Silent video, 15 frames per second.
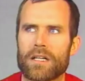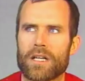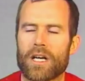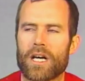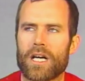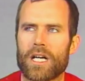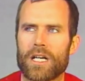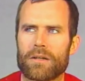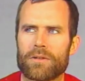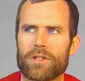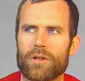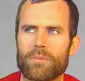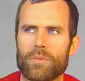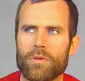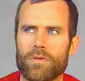Uh,
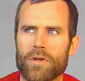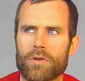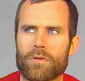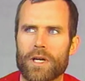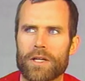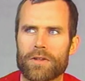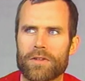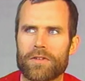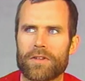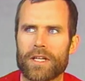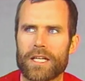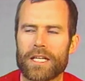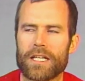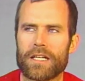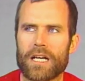you know, moving around the
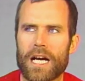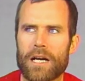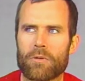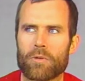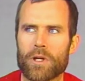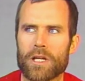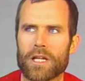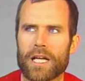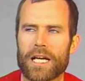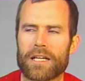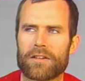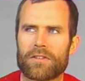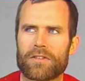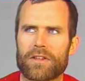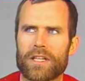city, I
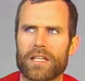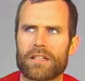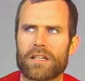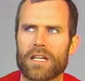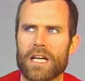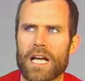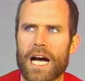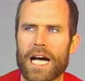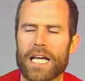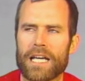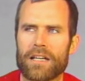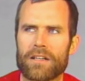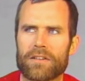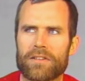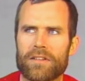realized that I
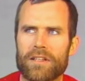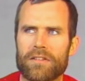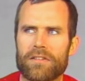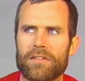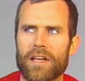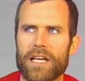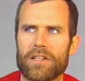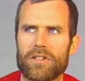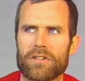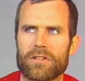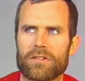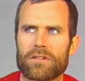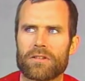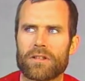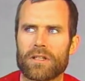had a
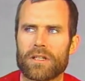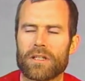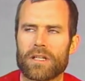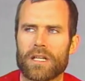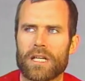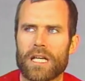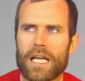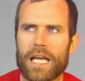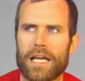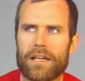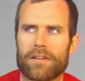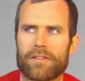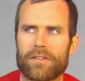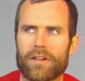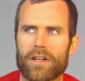sensation
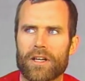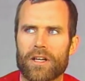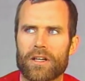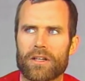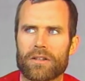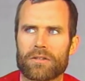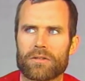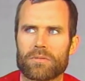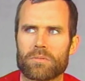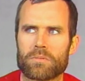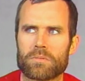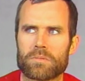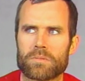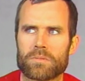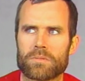as uh,
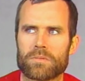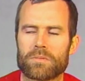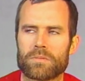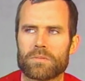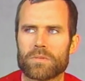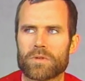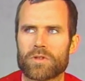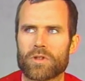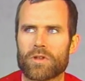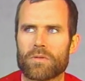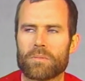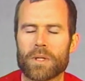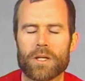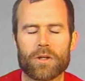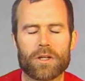sort
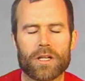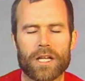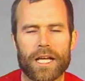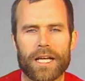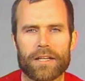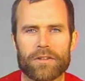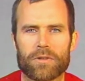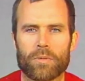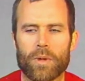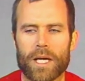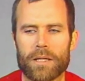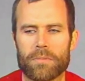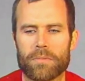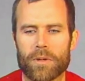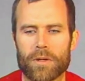of middle class
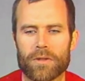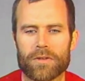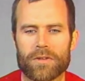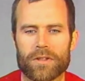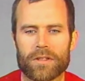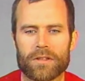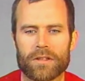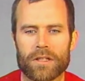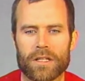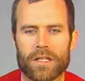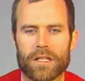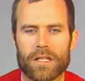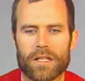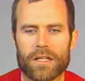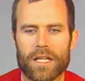white person
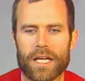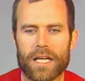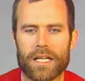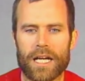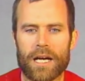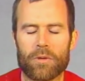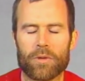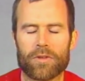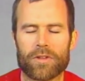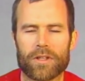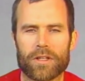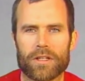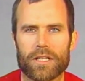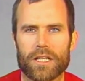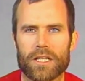that I was
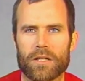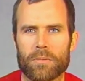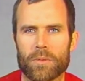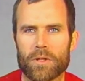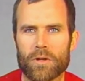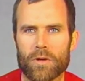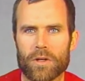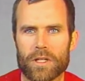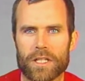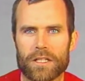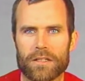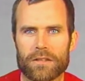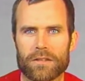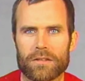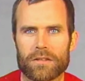a, uh, in a
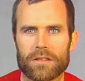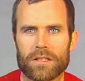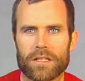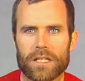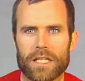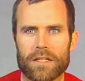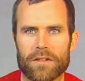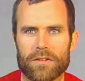minority in the